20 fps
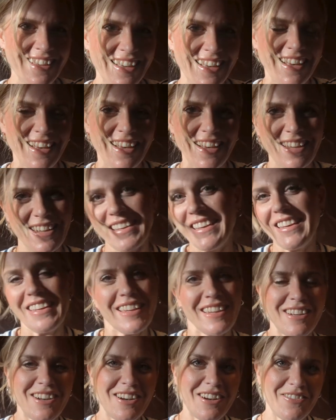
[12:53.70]
in half an
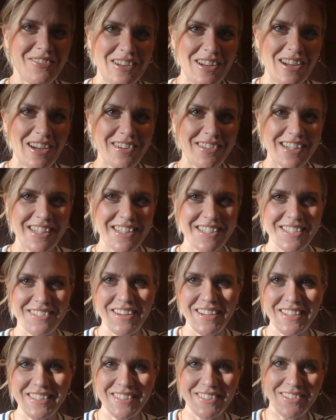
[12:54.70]
hour it's ready to
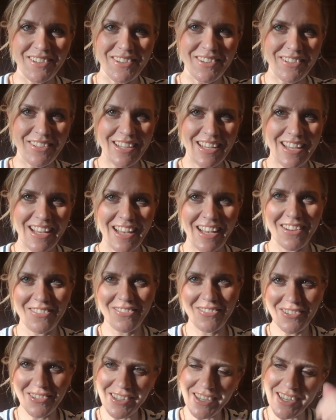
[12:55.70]
go for a
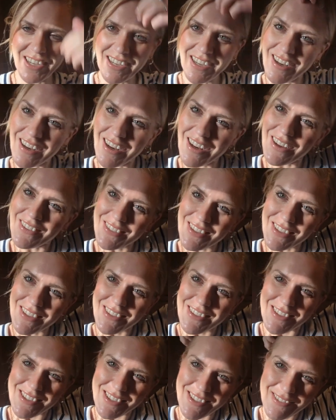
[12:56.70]
afternoon sauna
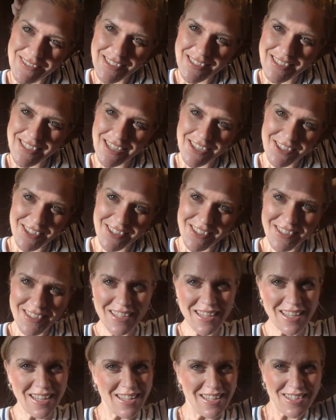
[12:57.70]
session.
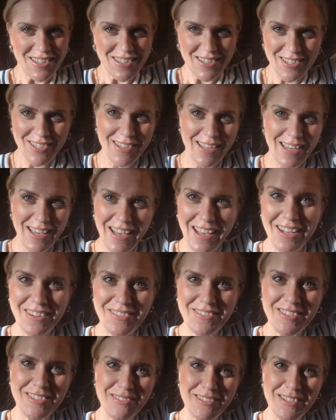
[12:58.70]
So yeah, sauna
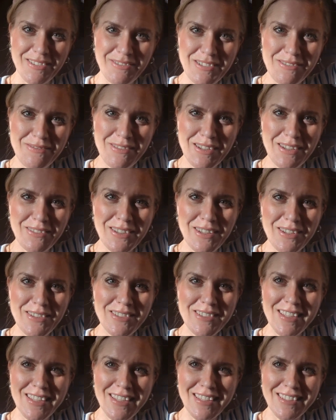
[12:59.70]
was one of those things
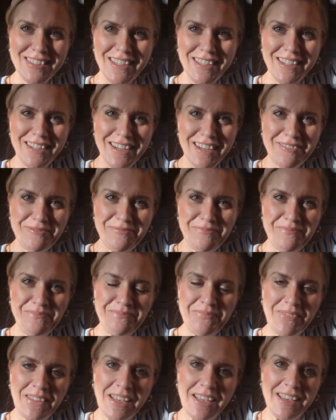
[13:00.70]
that
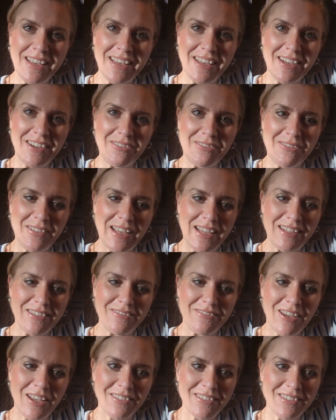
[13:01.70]
when we got
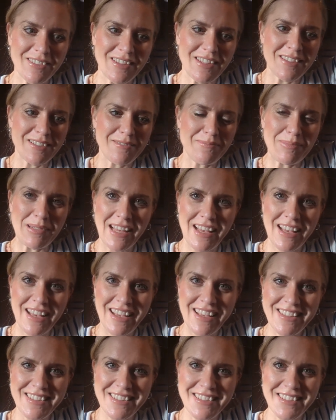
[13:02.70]
this place,
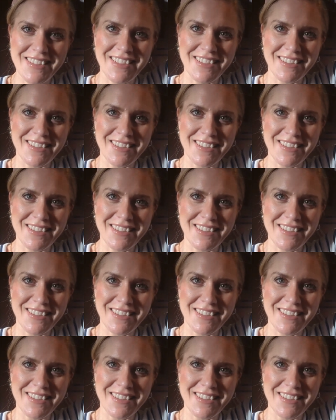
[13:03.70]
that was the